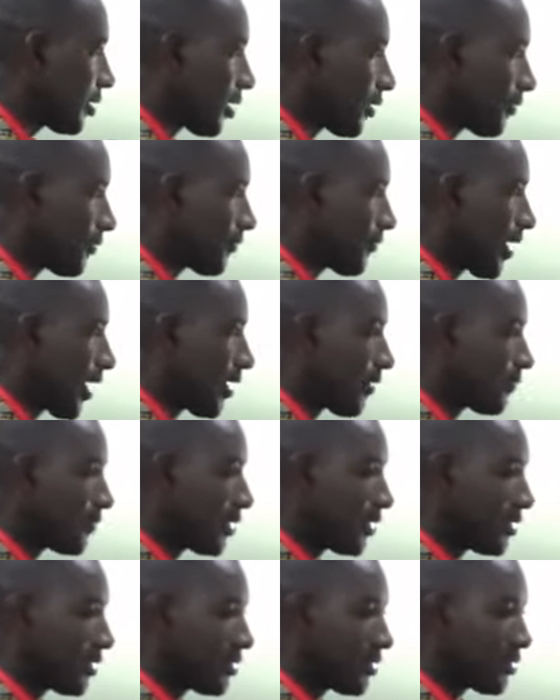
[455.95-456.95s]
or 5
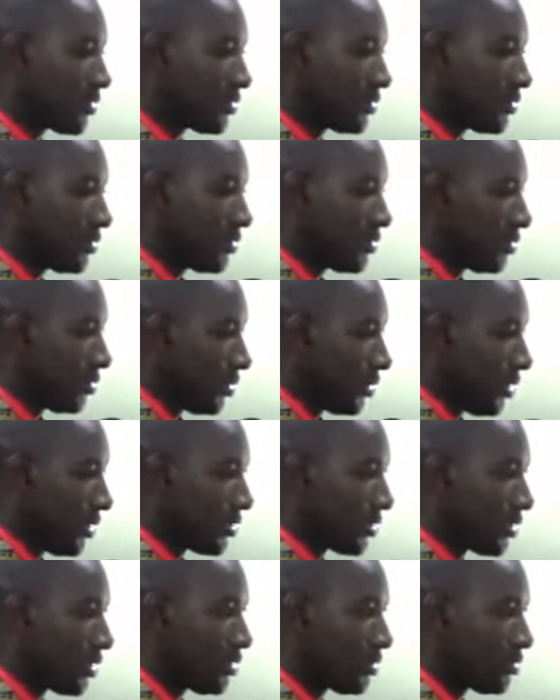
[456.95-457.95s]
days. I
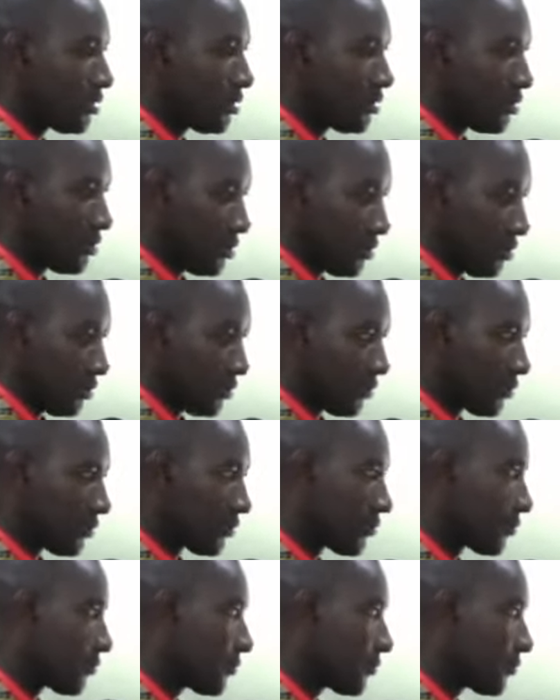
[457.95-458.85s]
said, sure.